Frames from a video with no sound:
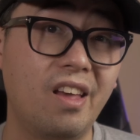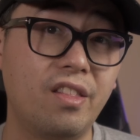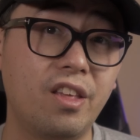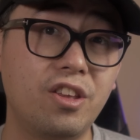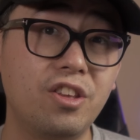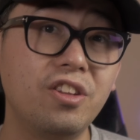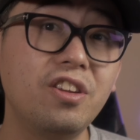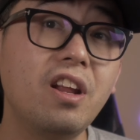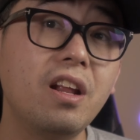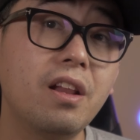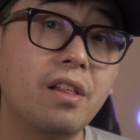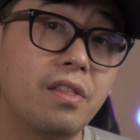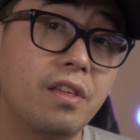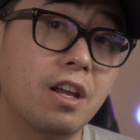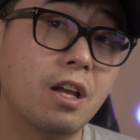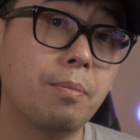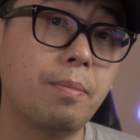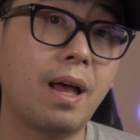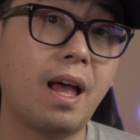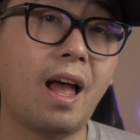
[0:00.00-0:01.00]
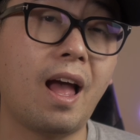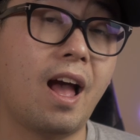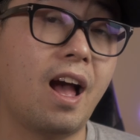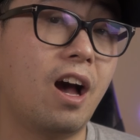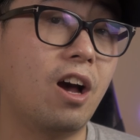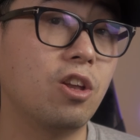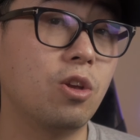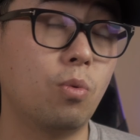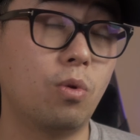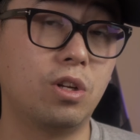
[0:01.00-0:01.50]
then you need to think about
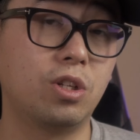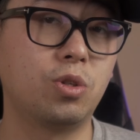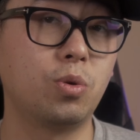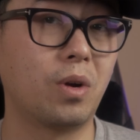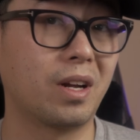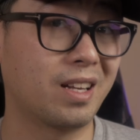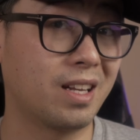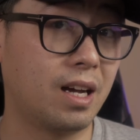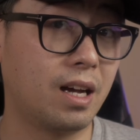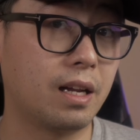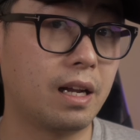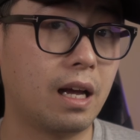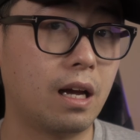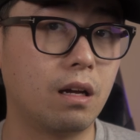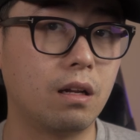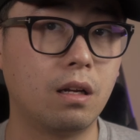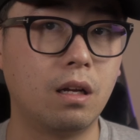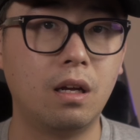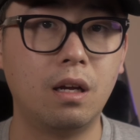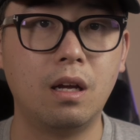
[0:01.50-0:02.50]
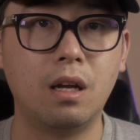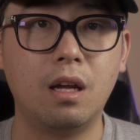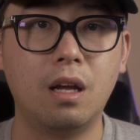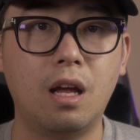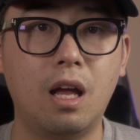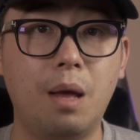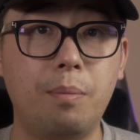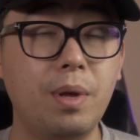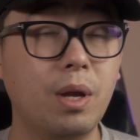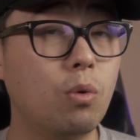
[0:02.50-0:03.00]
how you want to do a cutout.
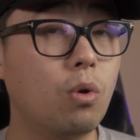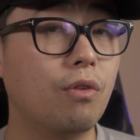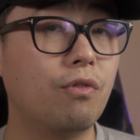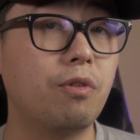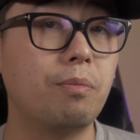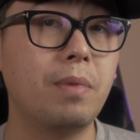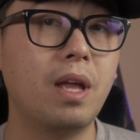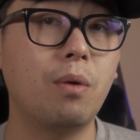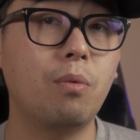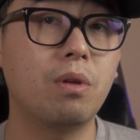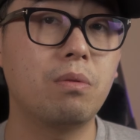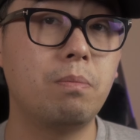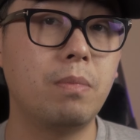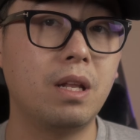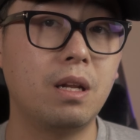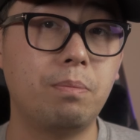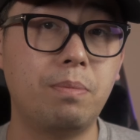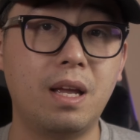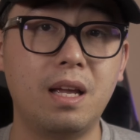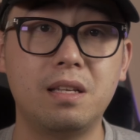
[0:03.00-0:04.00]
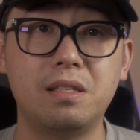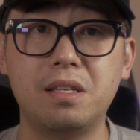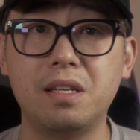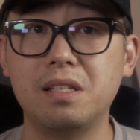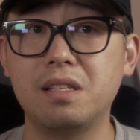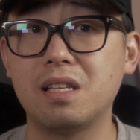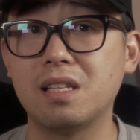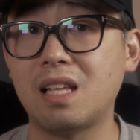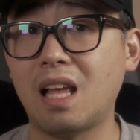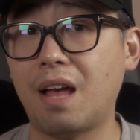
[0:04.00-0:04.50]
A big one for me with mini
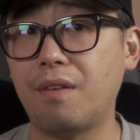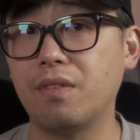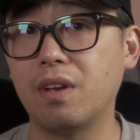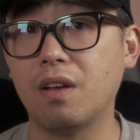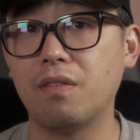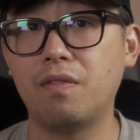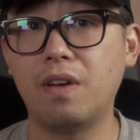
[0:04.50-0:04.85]
PCs is having a